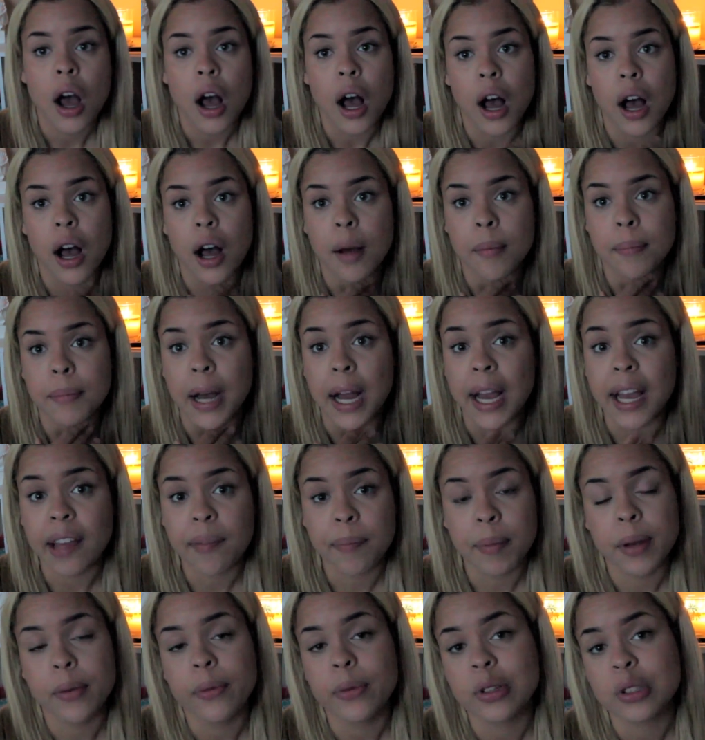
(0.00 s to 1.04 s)
I
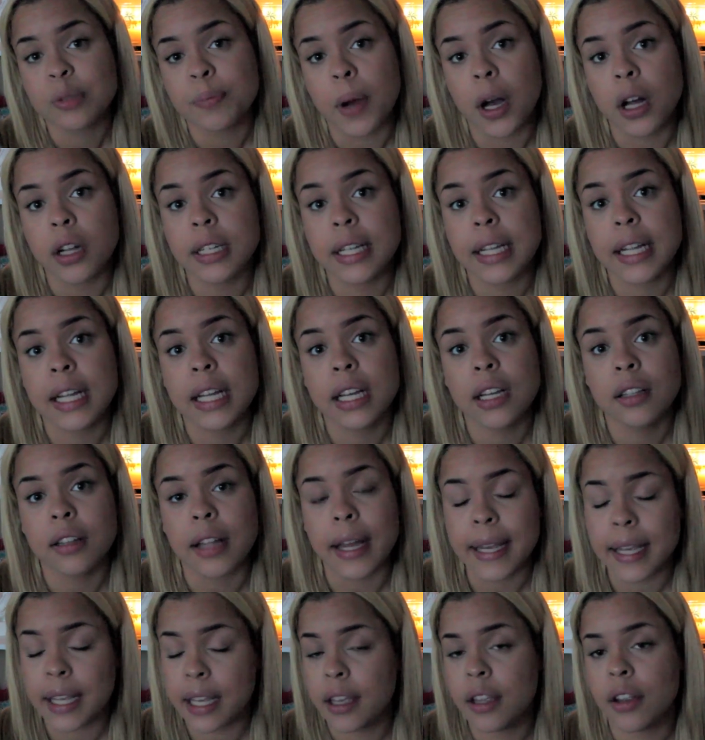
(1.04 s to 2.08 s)
have been responding,
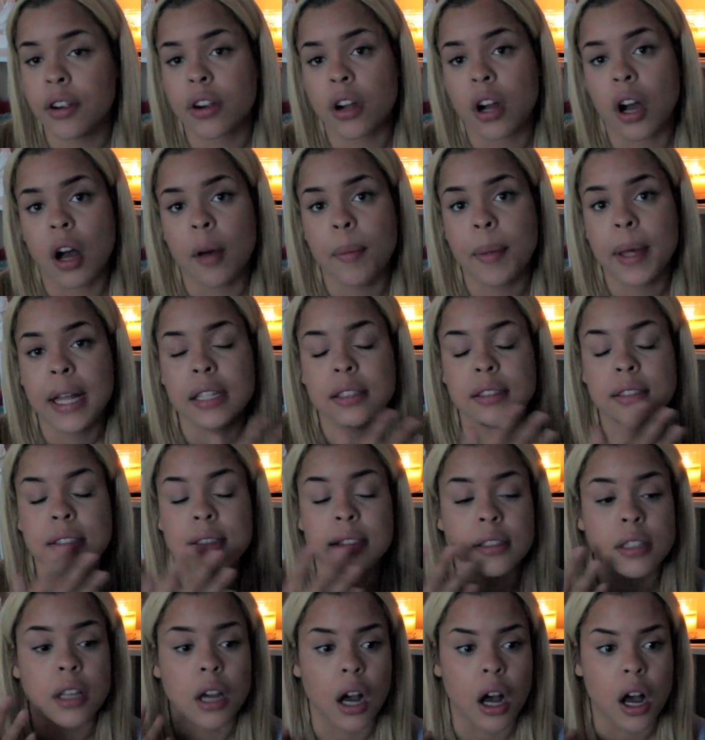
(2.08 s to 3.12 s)
liking your
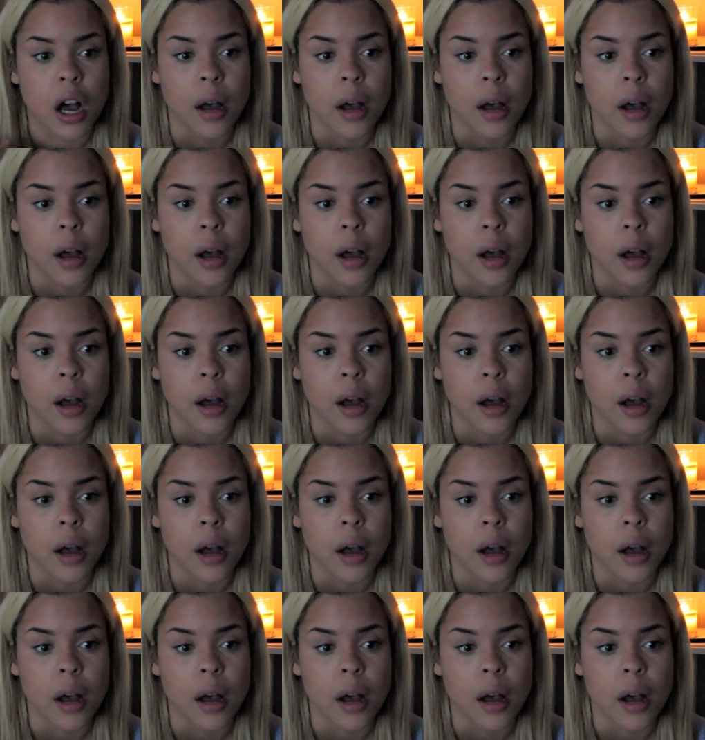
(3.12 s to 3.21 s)
comments,